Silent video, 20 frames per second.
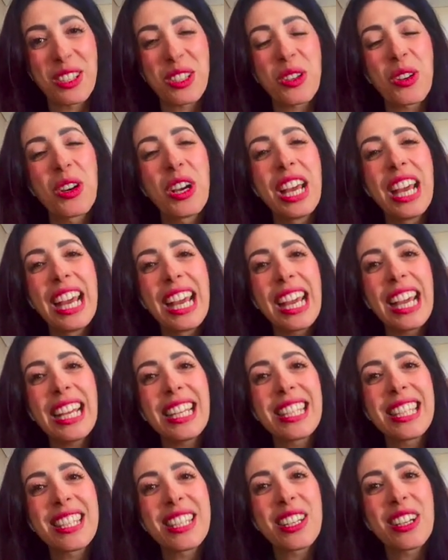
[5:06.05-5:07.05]
So
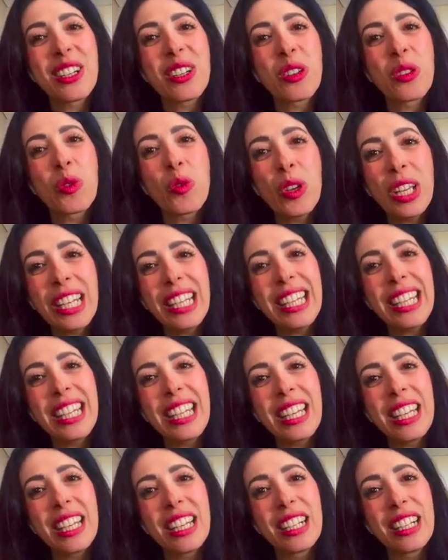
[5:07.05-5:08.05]
it's
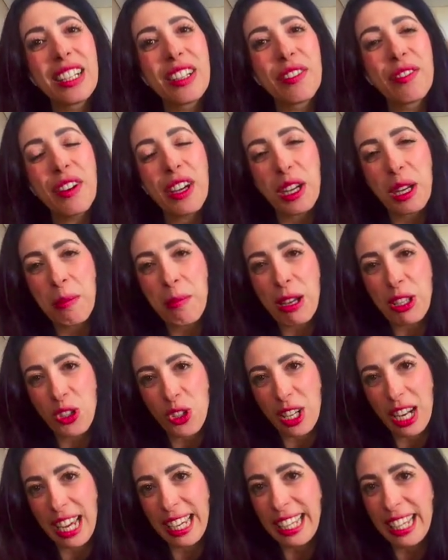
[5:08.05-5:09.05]
really very
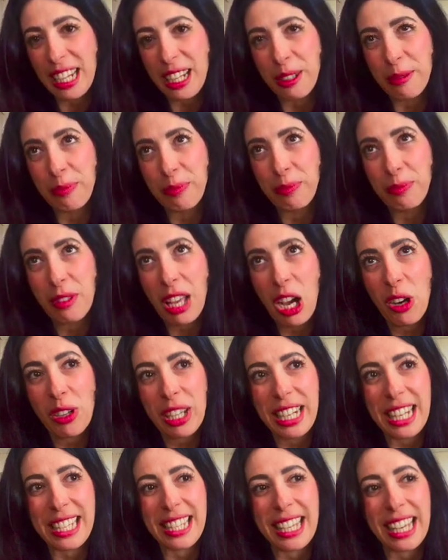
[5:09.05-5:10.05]
much like, how
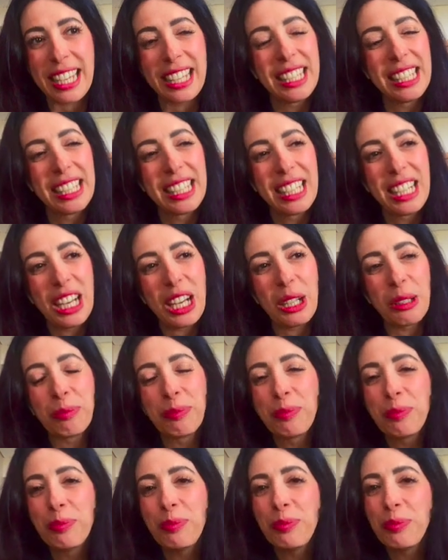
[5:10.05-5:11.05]
can I say,
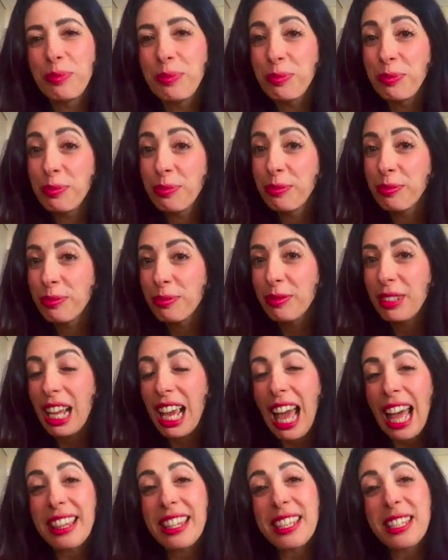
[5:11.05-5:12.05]

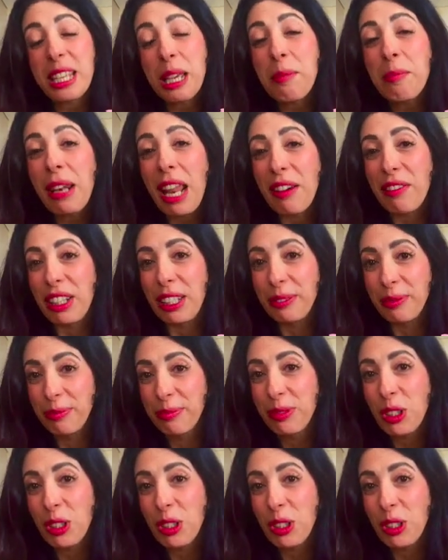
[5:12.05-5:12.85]
at the same level.